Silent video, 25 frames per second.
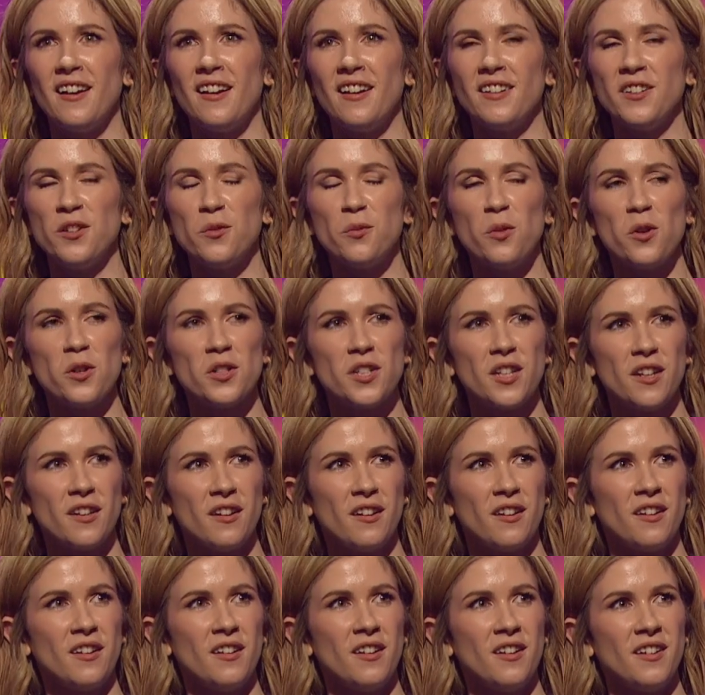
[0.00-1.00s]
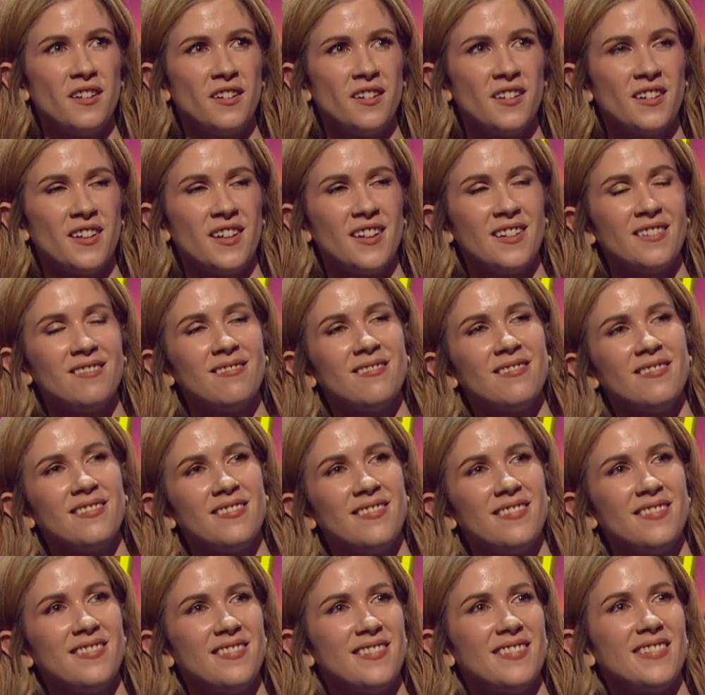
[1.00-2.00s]
and you're watching it and you're
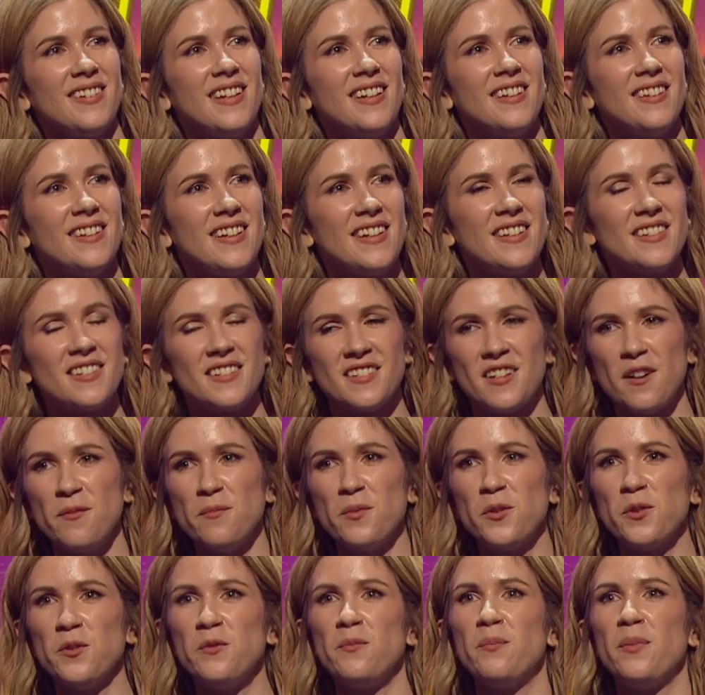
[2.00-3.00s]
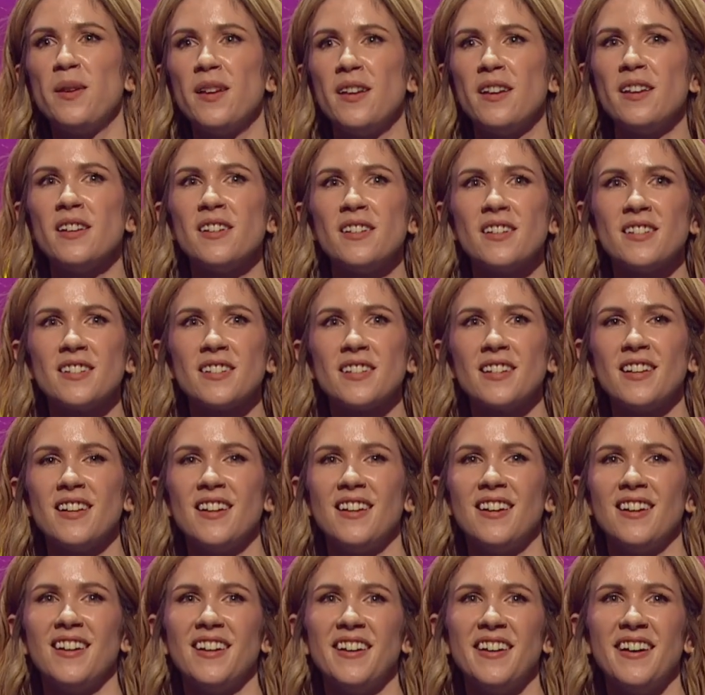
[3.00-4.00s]
like there's some good bits
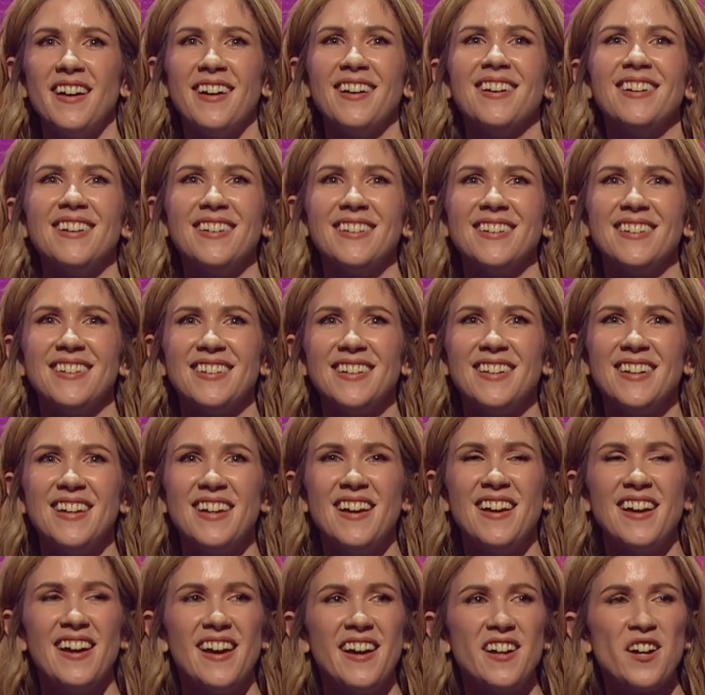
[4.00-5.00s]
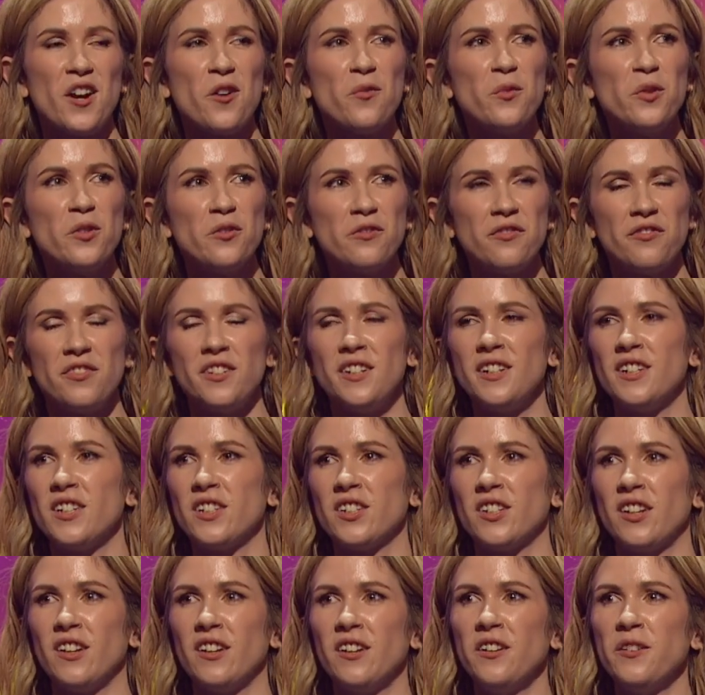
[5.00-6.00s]
and I will
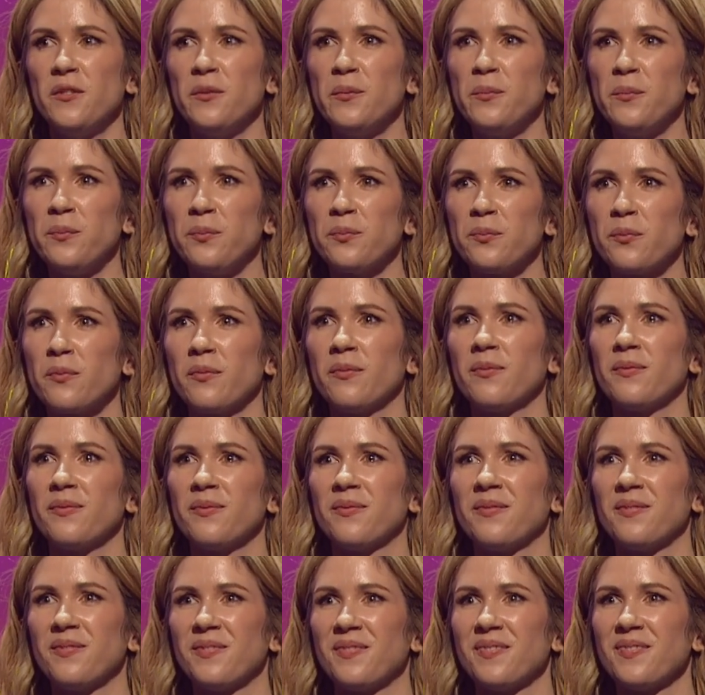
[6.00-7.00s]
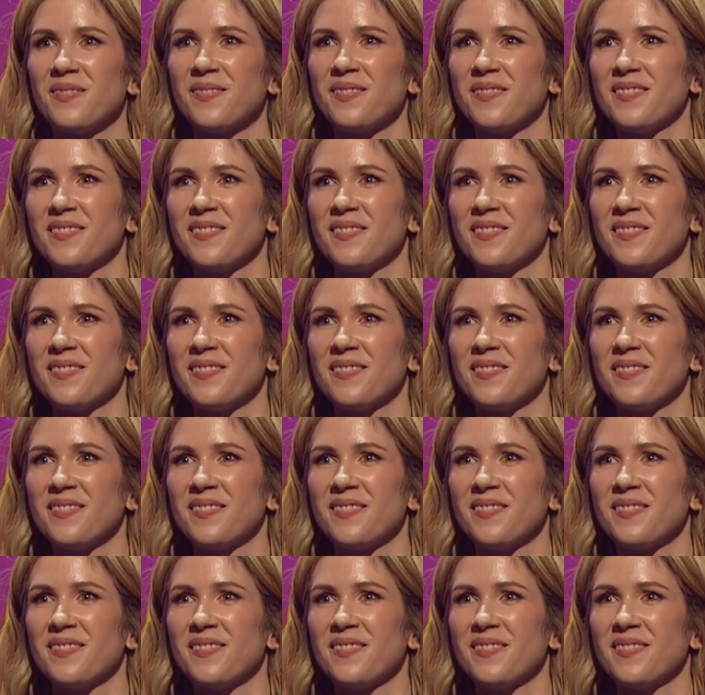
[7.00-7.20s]
finish it. You